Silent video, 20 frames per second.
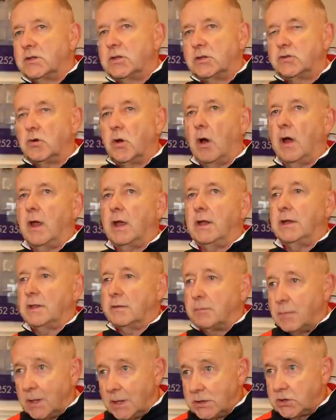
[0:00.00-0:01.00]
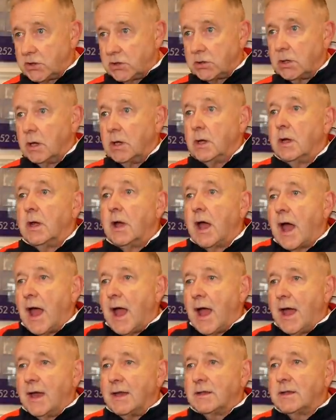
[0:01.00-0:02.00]
to dry is Mitch.
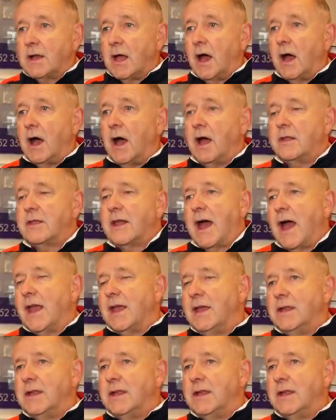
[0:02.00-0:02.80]
And I